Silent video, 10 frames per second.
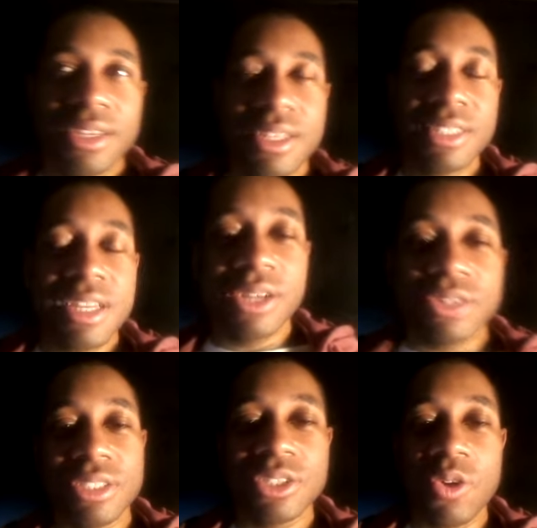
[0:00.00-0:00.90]
nigga is
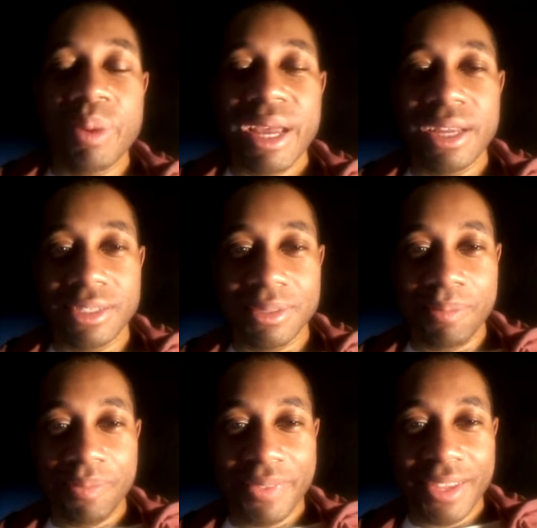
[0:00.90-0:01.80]
so petty
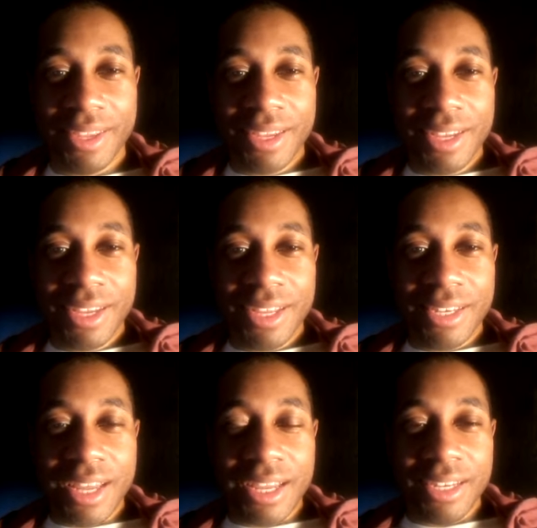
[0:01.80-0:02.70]

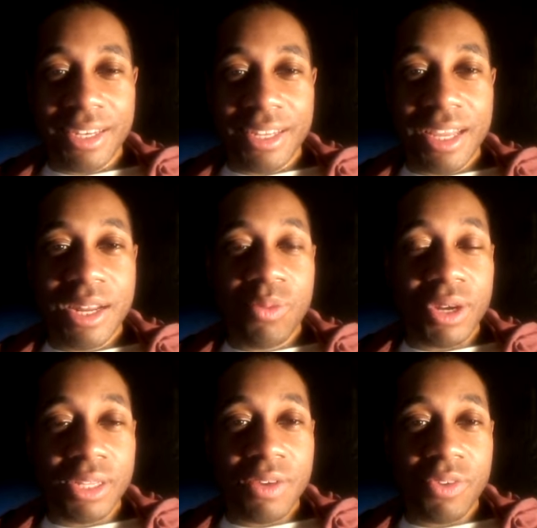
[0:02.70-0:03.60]
that he didn't want to
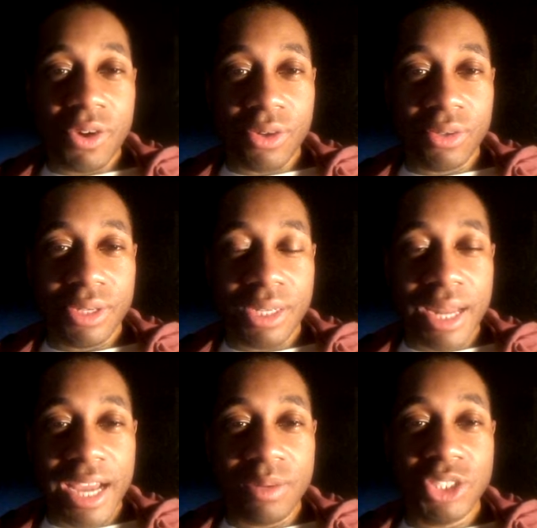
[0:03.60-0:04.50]
give her an
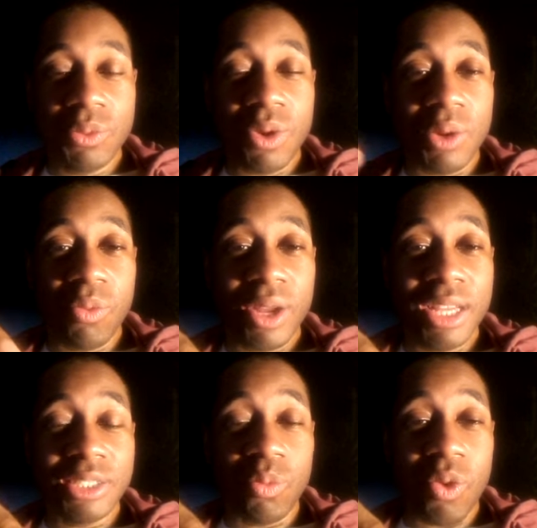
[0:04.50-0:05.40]
item. She wanted his
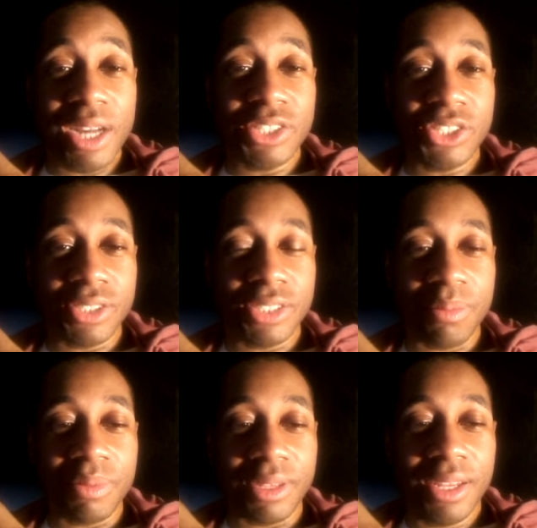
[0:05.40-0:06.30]
watch or
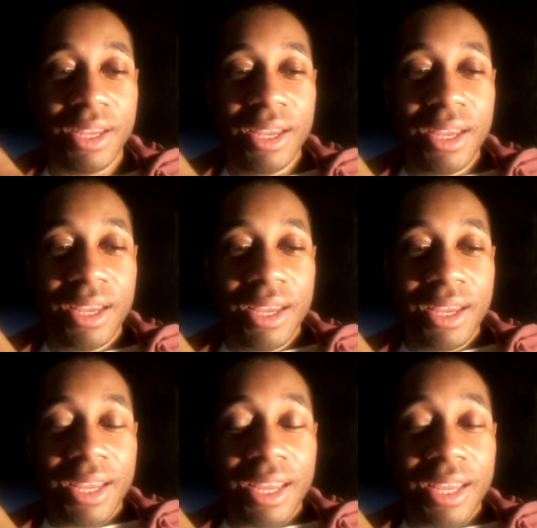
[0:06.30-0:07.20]
something.
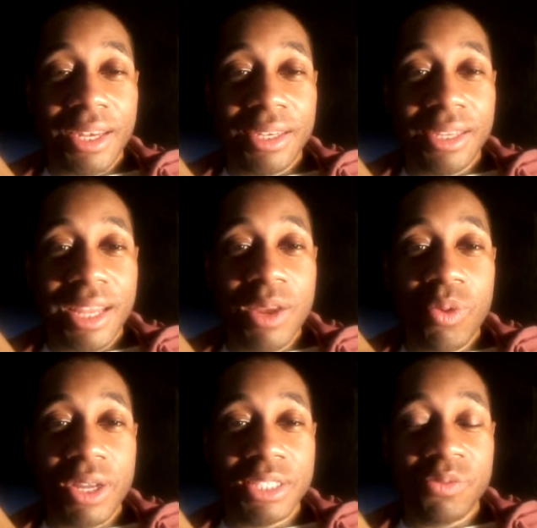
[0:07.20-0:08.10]
And he went
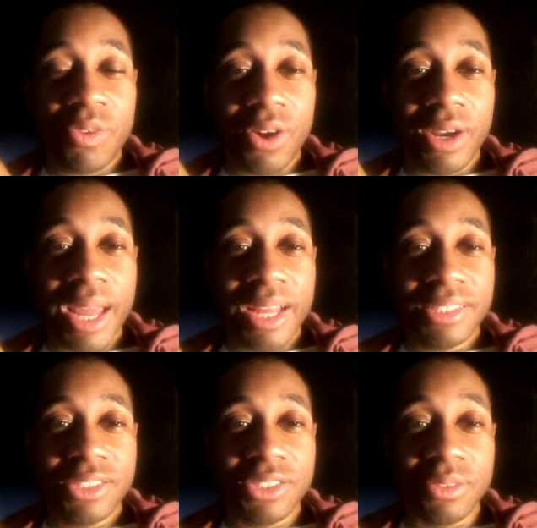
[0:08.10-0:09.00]
as far as
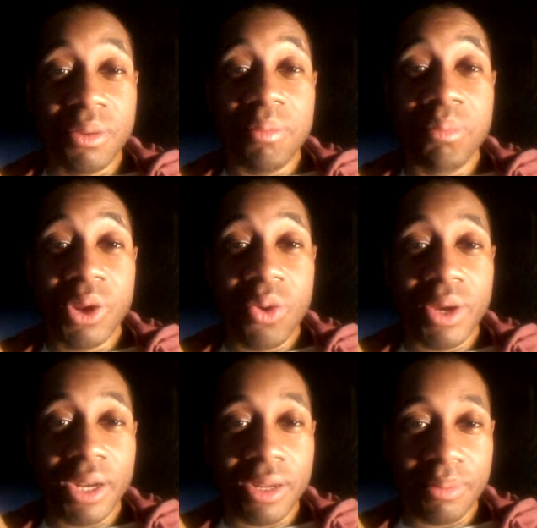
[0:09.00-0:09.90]
to blow it
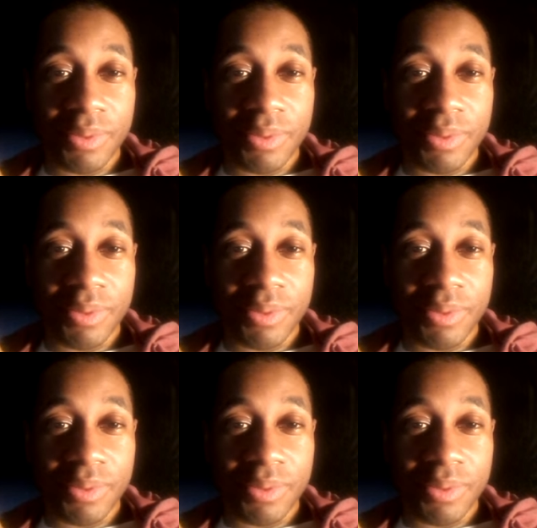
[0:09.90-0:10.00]
up